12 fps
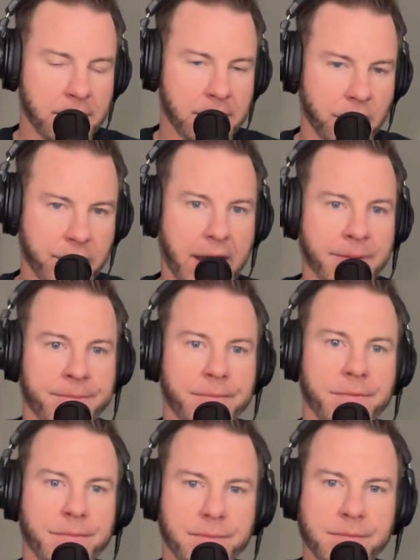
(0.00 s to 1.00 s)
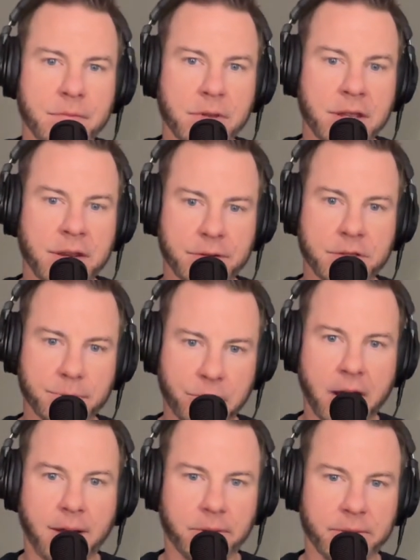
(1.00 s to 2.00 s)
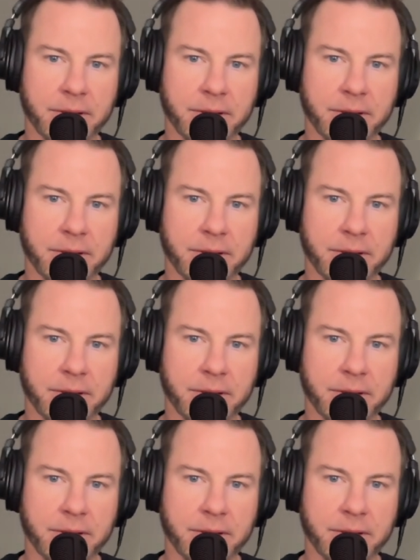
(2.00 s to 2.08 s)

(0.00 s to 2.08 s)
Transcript: Okay, here's the problem,